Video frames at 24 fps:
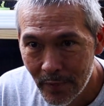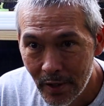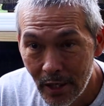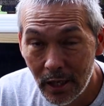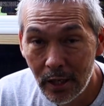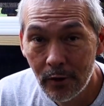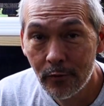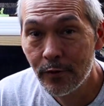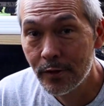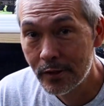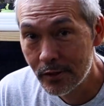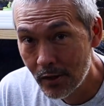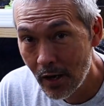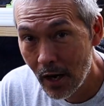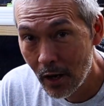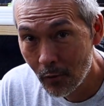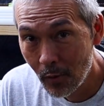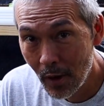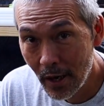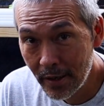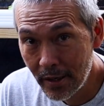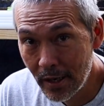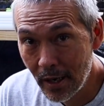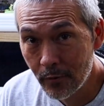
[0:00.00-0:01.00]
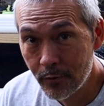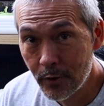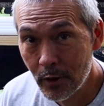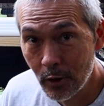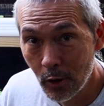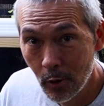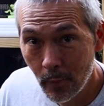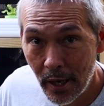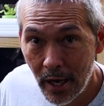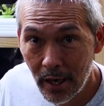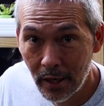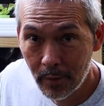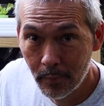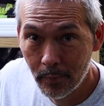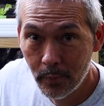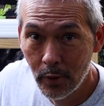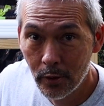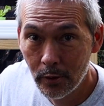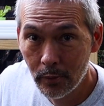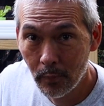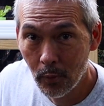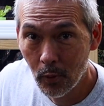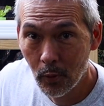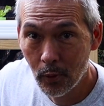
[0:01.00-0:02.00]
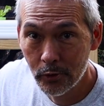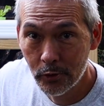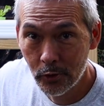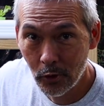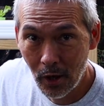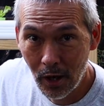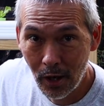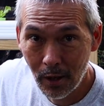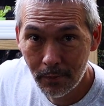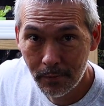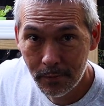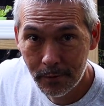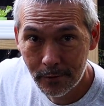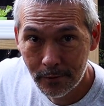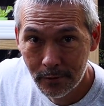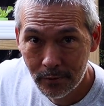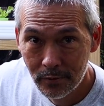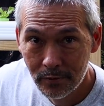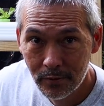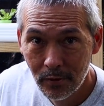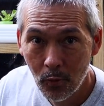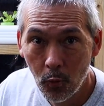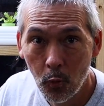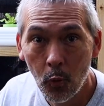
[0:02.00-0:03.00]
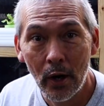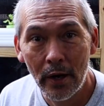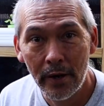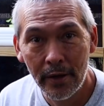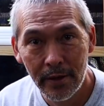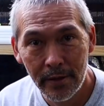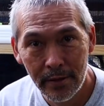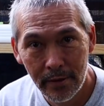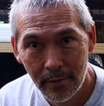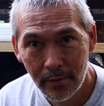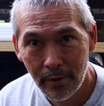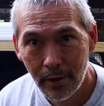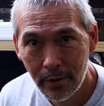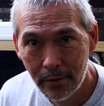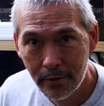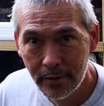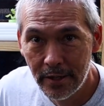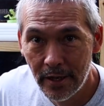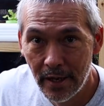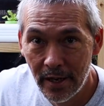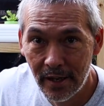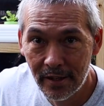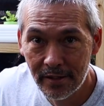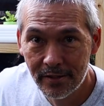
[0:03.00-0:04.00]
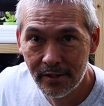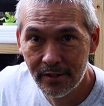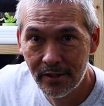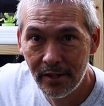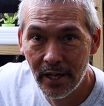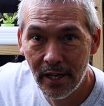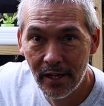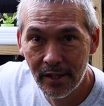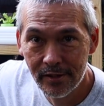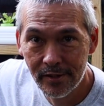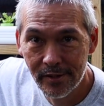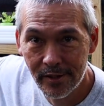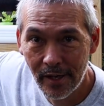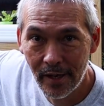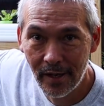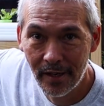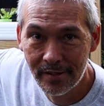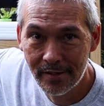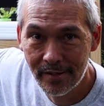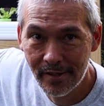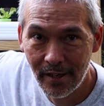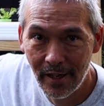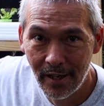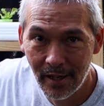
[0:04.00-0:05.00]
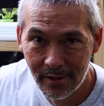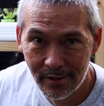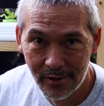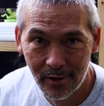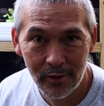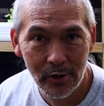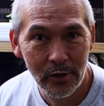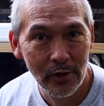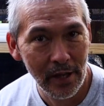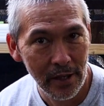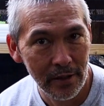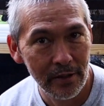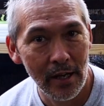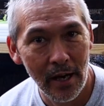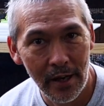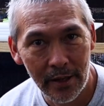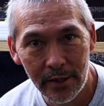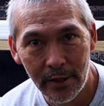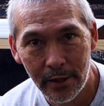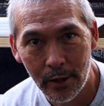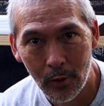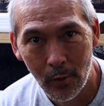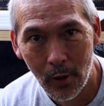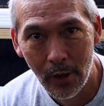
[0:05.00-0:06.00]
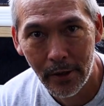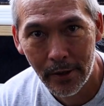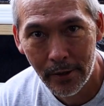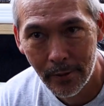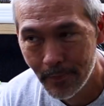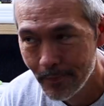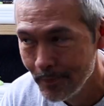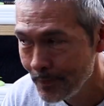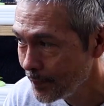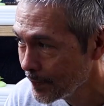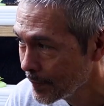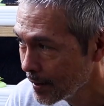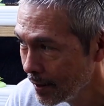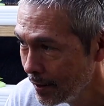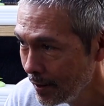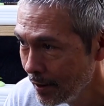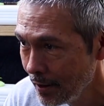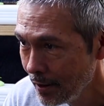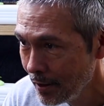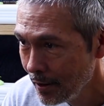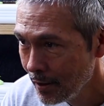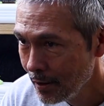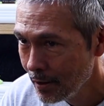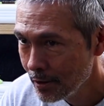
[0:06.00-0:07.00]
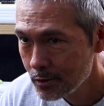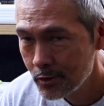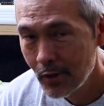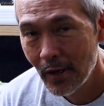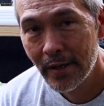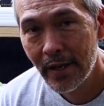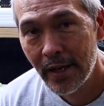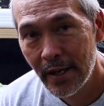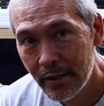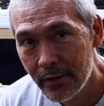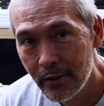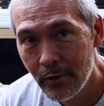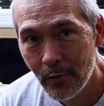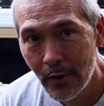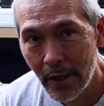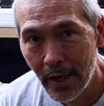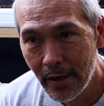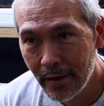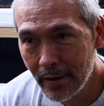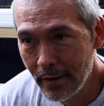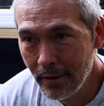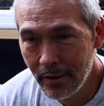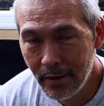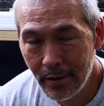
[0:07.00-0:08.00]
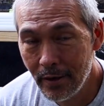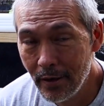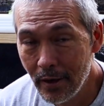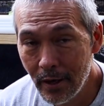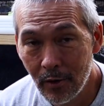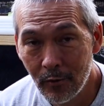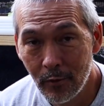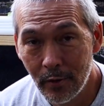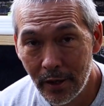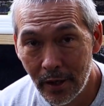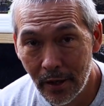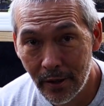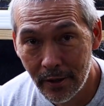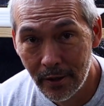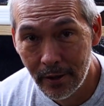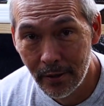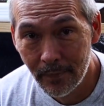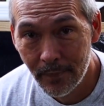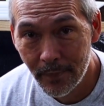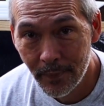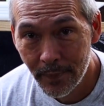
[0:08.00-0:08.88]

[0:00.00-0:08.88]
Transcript: And if it's not right, I have to go back and put more drops, wait, test, test, test, test. You get the idea, right? So I can't do that every night.